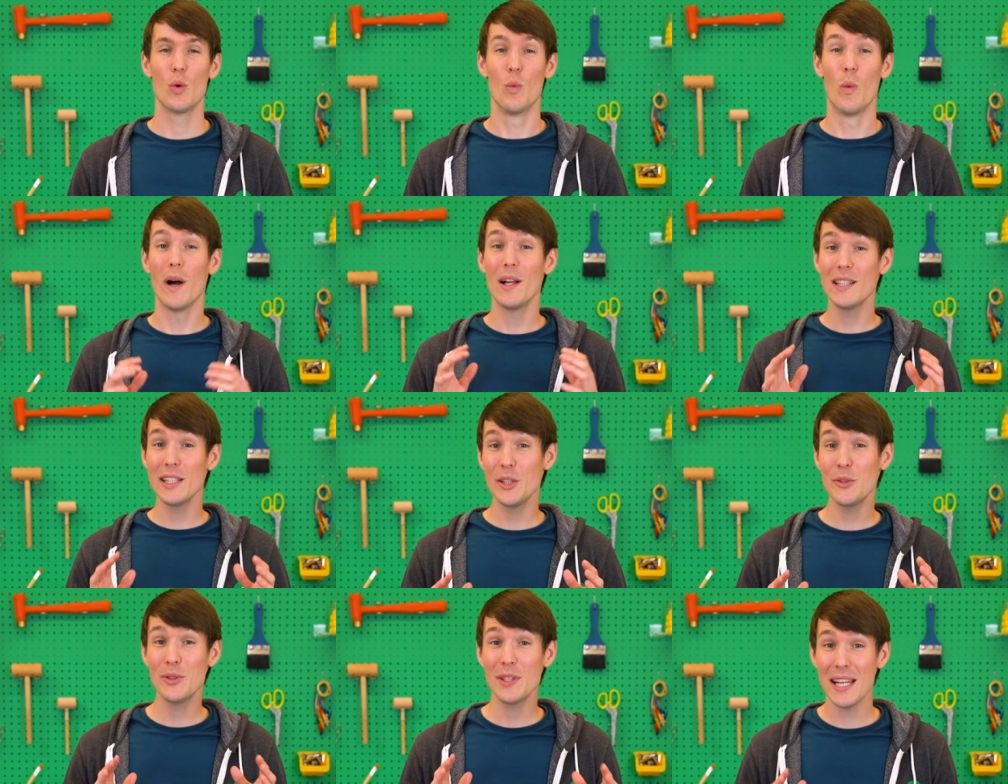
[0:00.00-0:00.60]

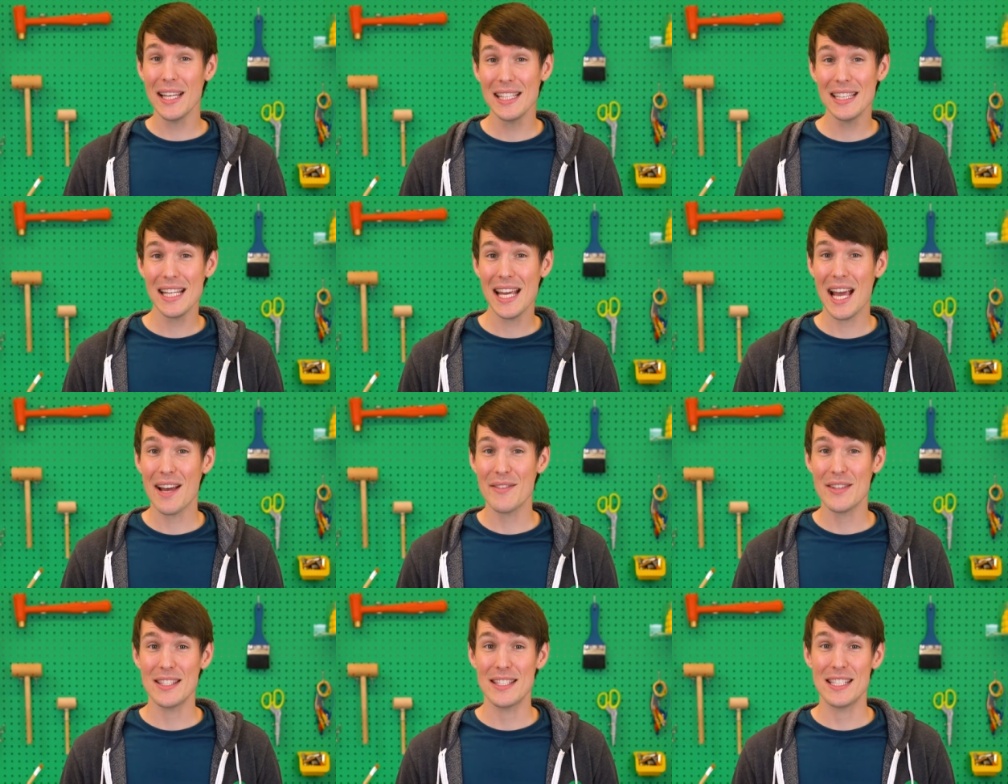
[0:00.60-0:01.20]
While you likely
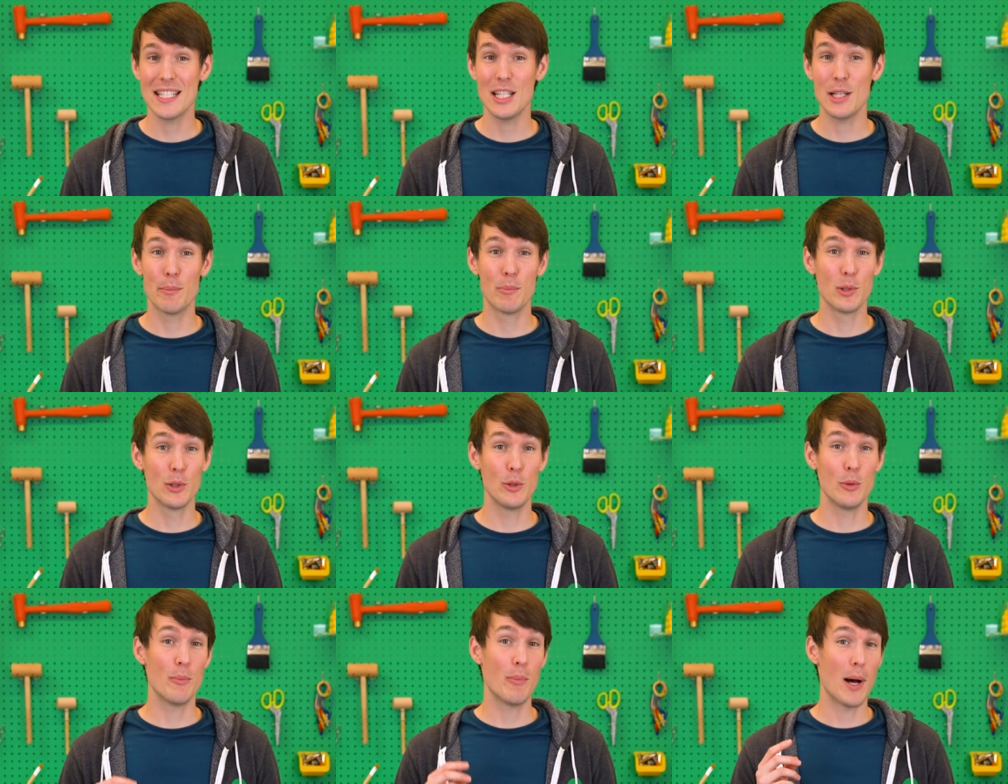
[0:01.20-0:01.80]
haven't seen a
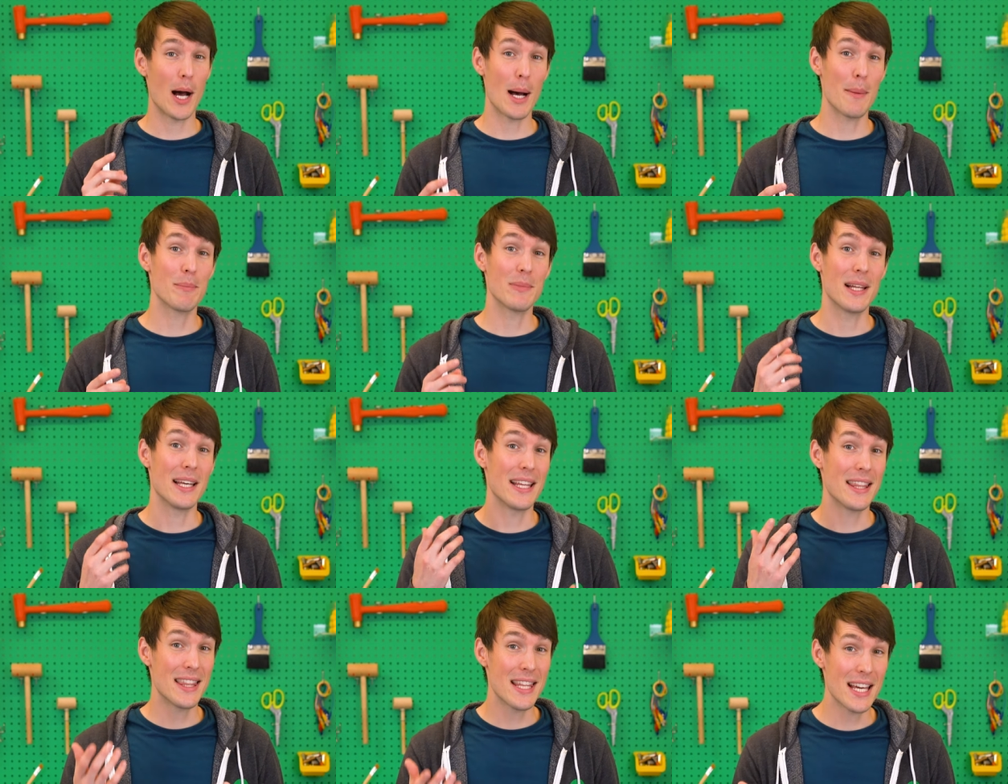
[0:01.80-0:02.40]
balloon pop
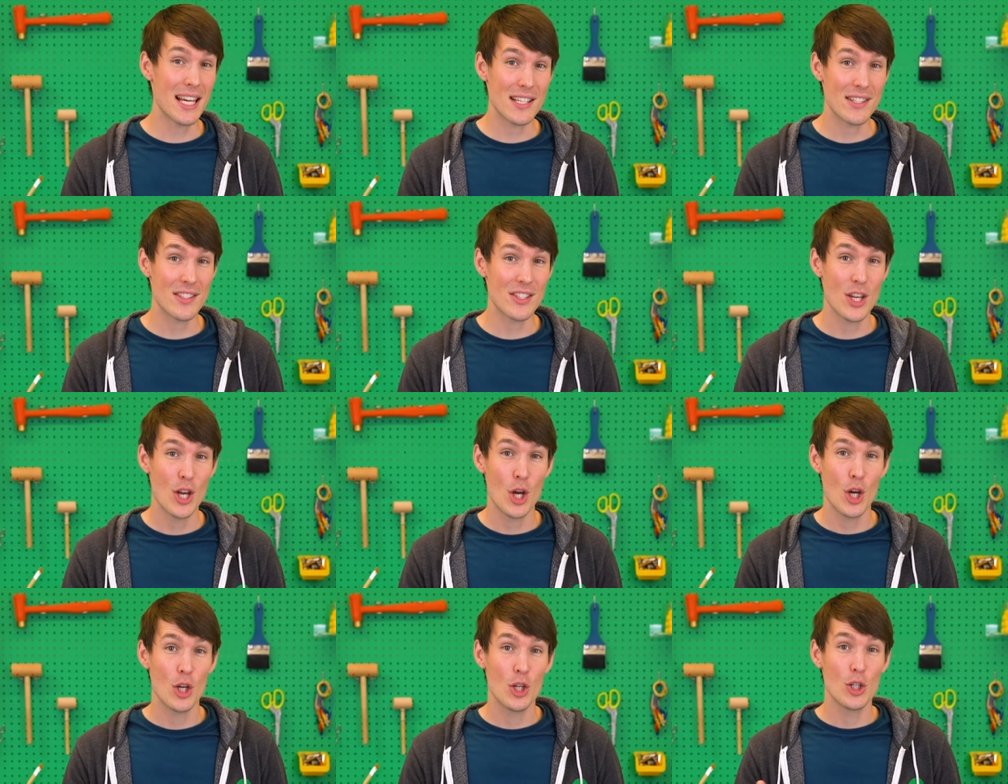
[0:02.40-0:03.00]
like this,
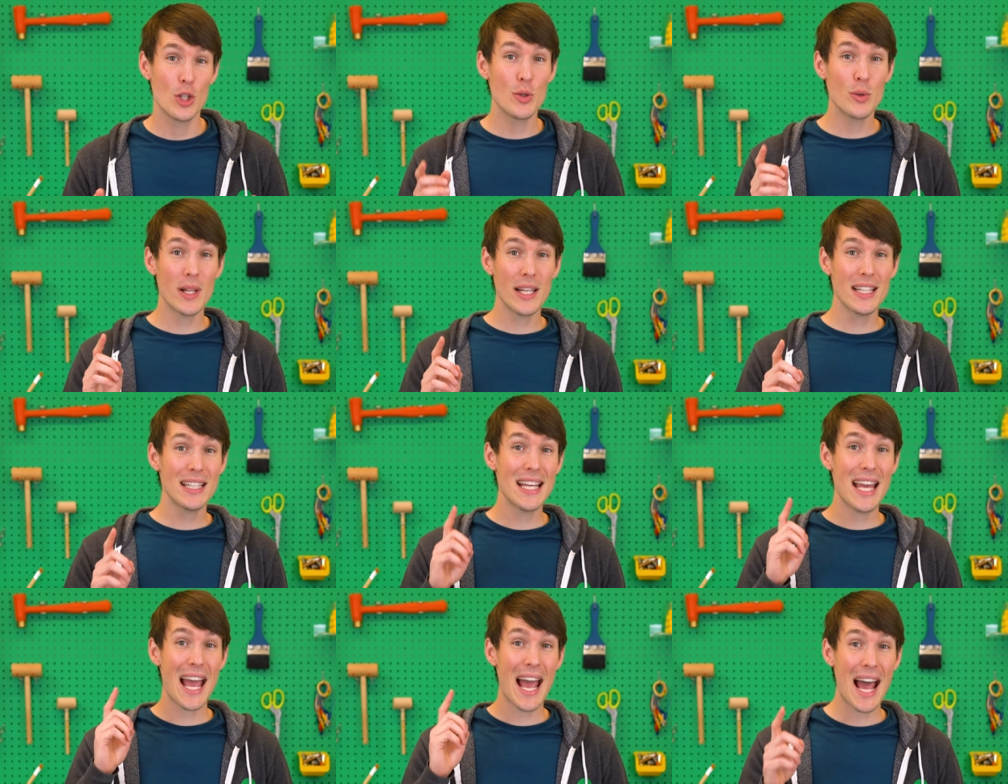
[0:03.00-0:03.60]
you
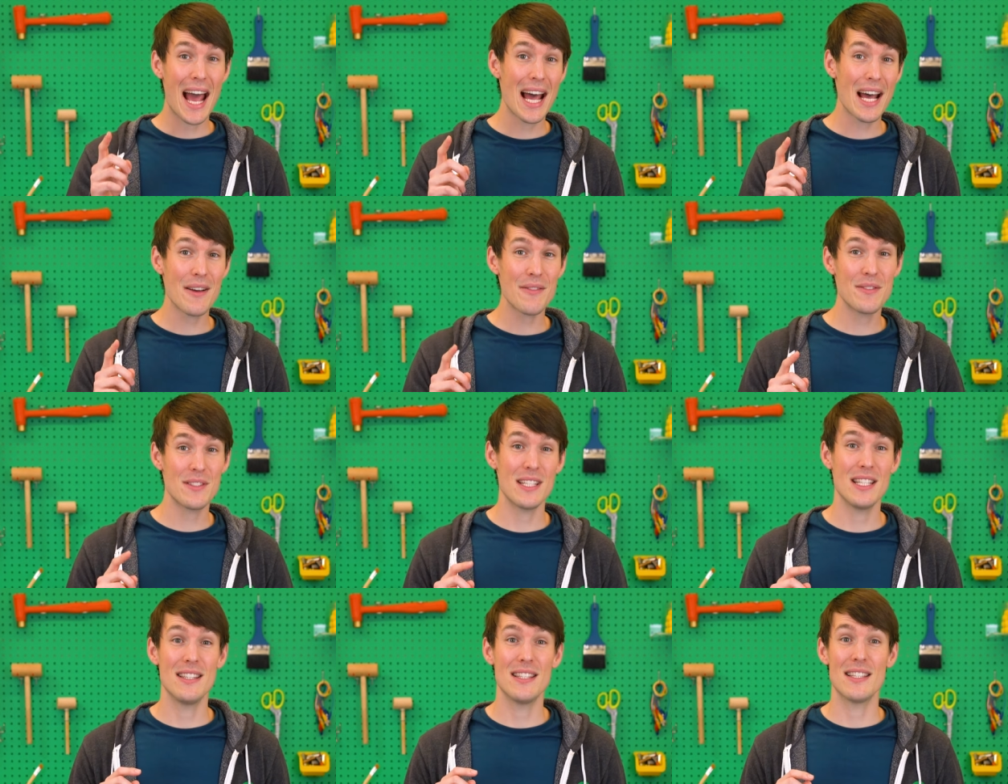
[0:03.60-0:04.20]
likely have
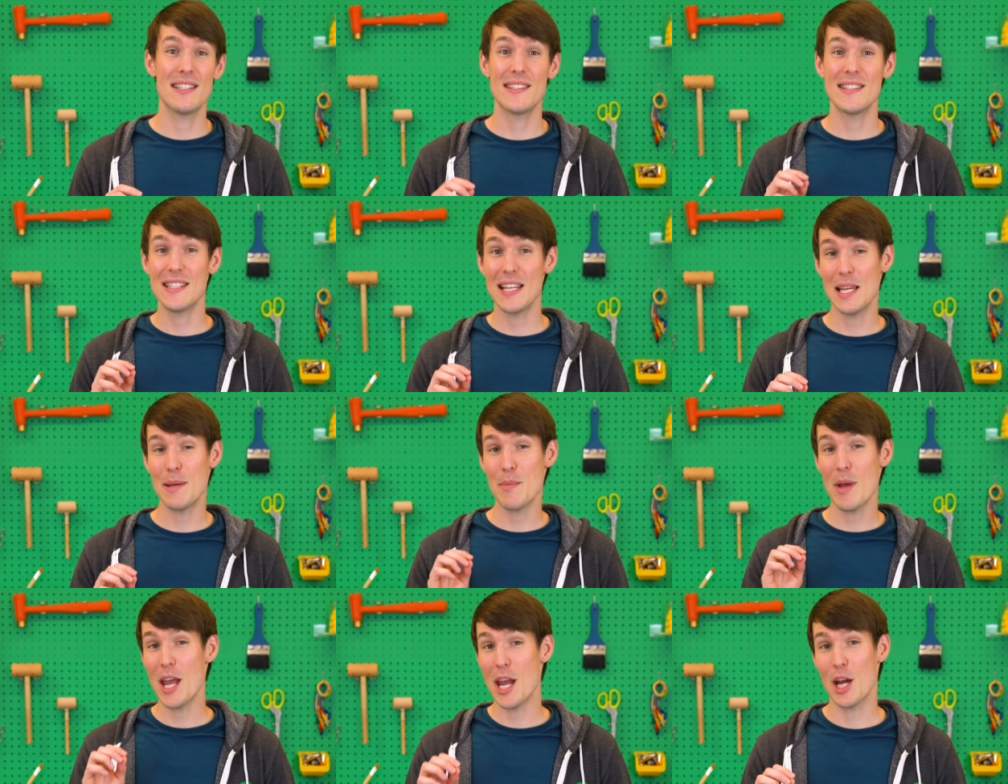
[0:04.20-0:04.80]
seen this
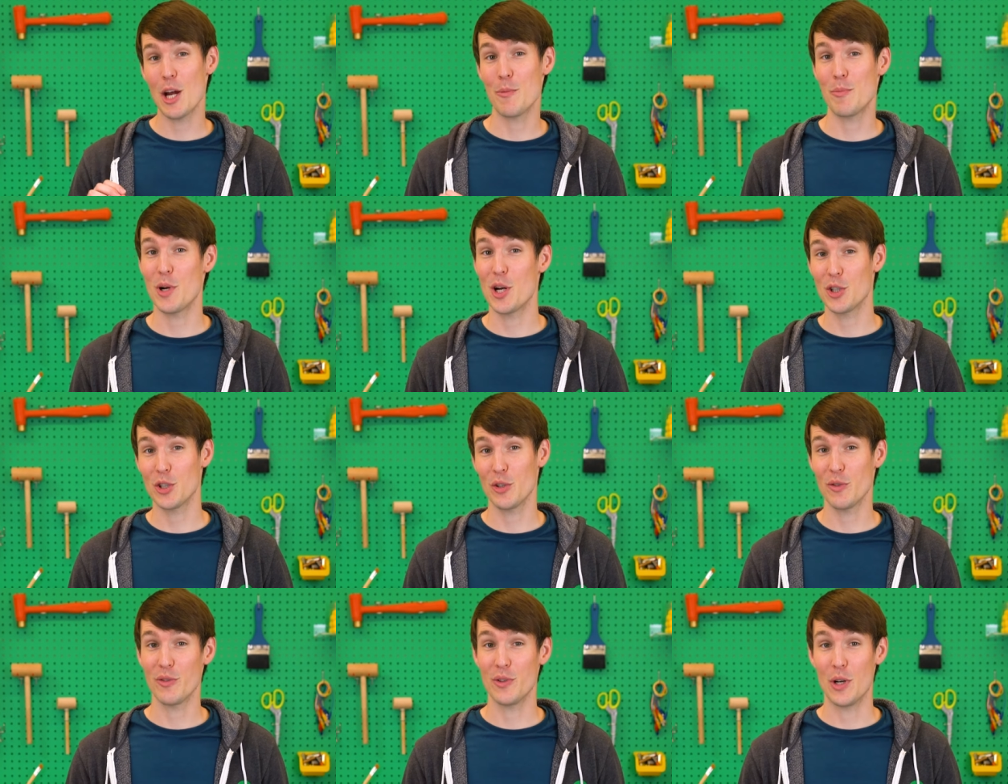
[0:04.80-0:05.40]
same air
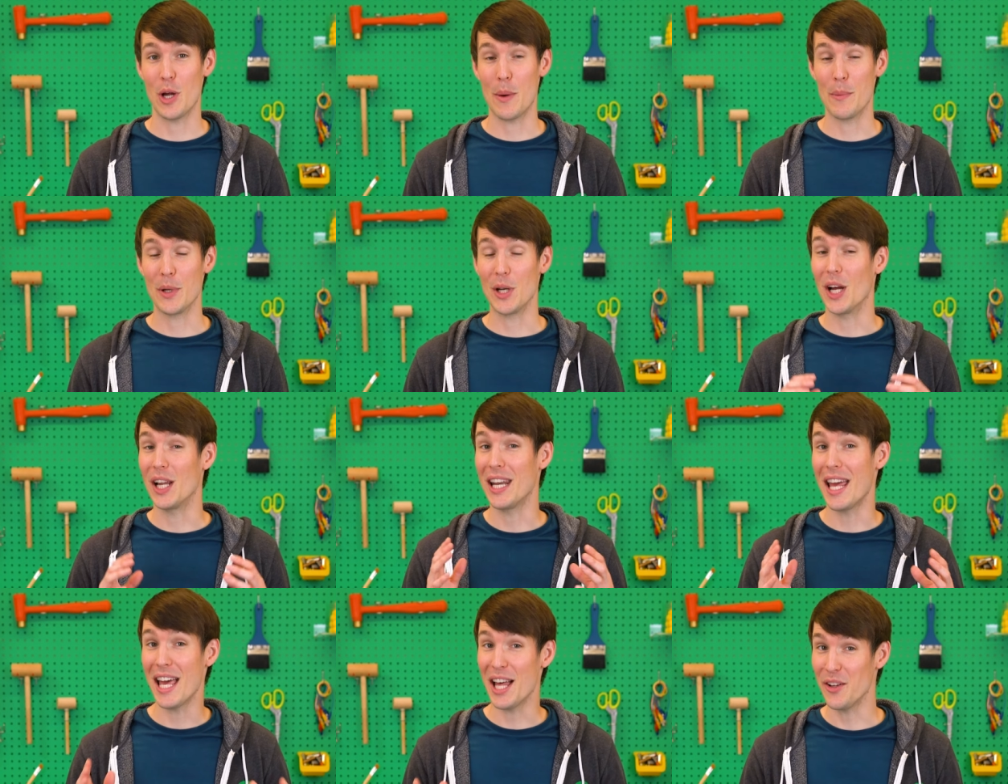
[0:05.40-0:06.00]
pressure
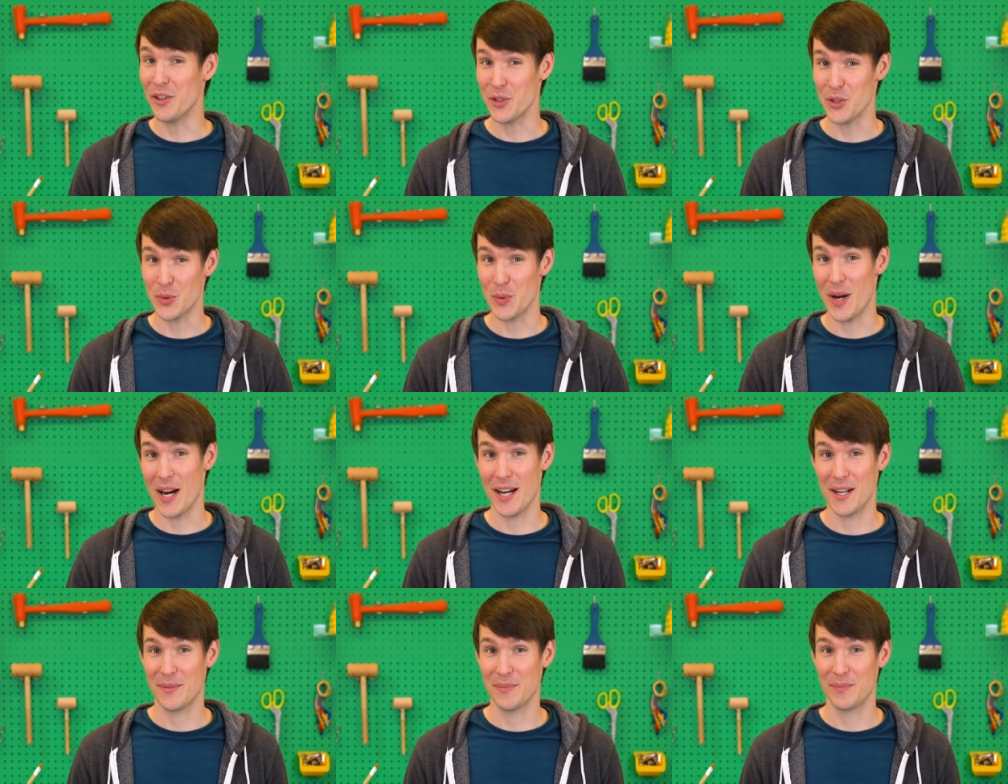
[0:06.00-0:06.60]
phenomenon elsewhere.